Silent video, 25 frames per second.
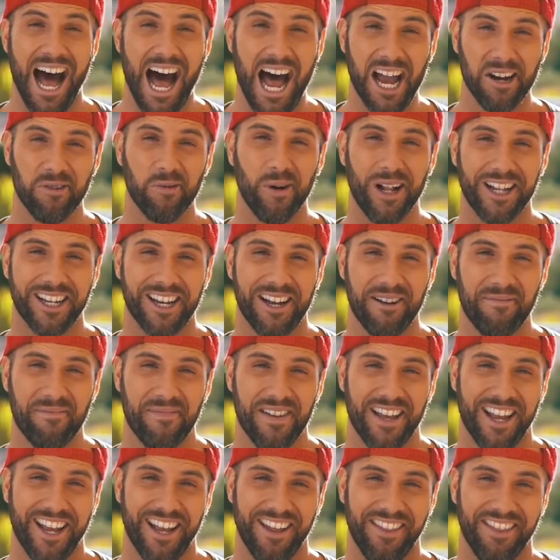Hi and
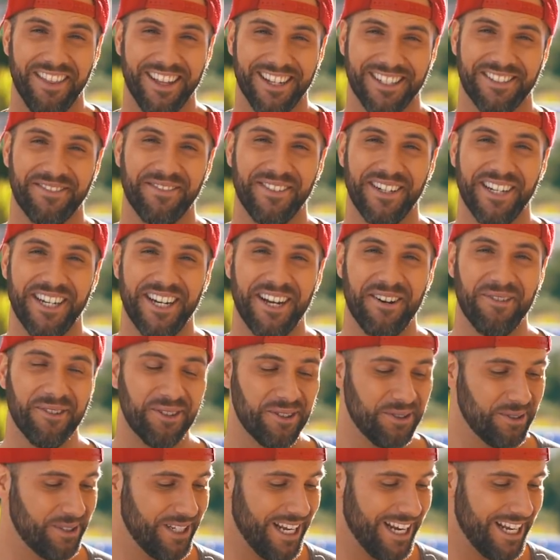welcome. In this video
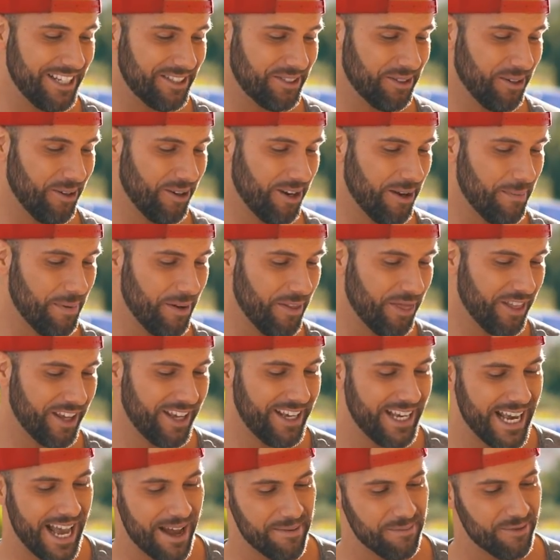today I talk about the
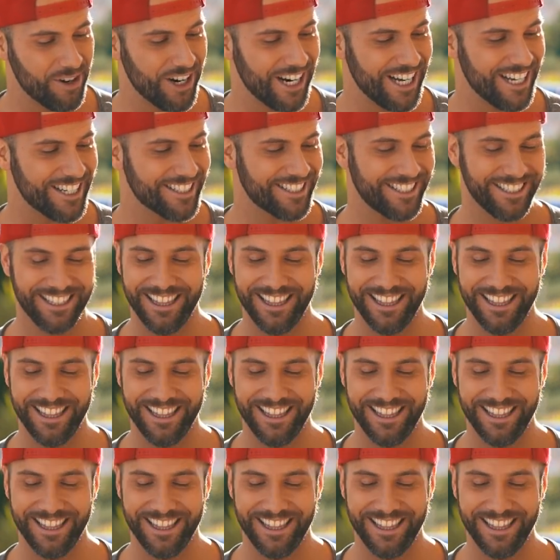cameras,